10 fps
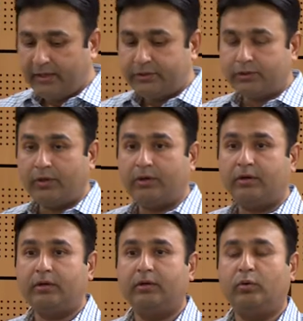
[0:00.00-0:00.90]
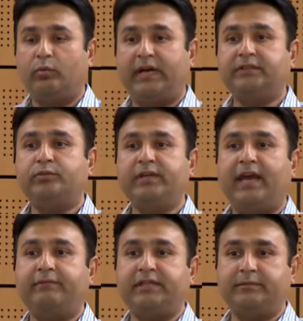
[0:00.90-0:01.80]
So once we
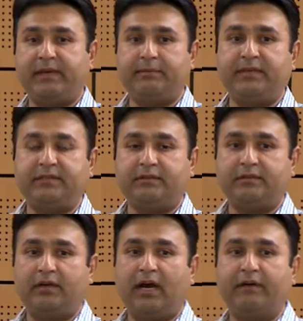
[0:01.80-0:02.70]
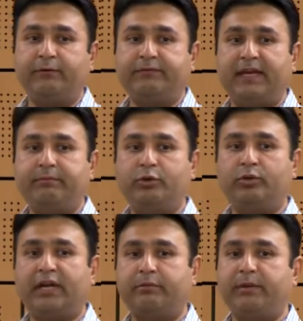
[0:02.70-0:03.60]
have these babies, half of them
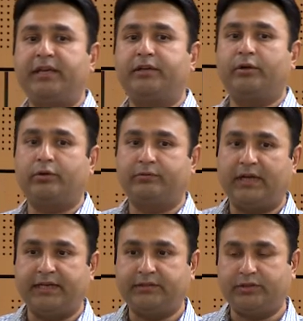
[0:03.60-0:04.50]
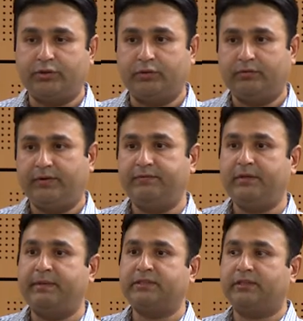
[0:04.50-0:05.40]
do not make it out of the ICU.
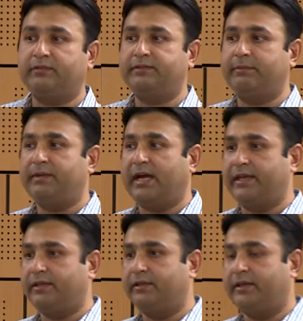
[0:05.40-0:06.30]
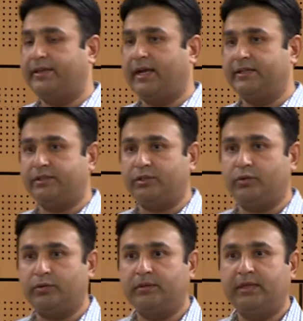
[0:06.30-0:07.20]
50% of them die in the
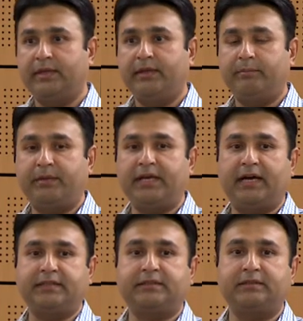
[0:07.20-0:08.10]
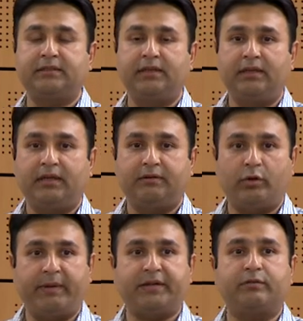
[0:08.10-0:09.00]
ICU because
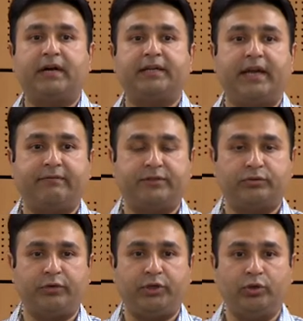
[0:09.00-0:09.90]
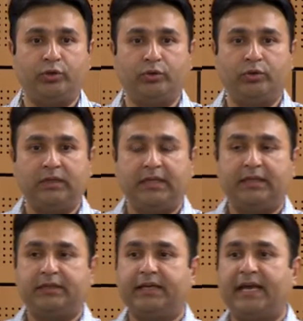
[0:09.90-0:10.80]
no matter what efforts we do,
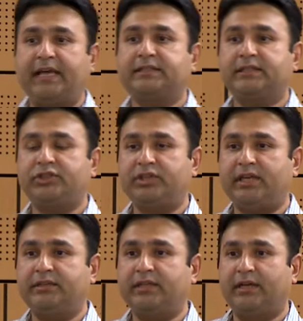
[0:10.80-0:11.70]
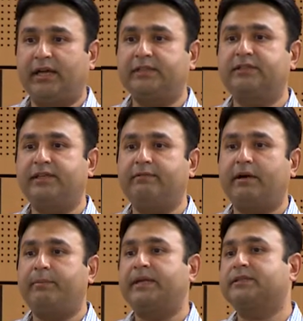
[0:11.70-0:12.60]
the gas exchange, their lungs give
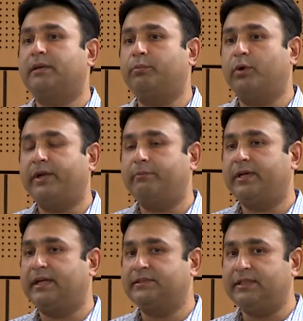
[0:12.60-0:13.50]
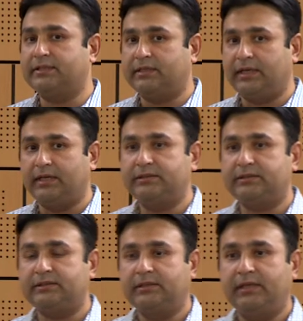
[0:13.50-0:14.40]
up at some point because these lungs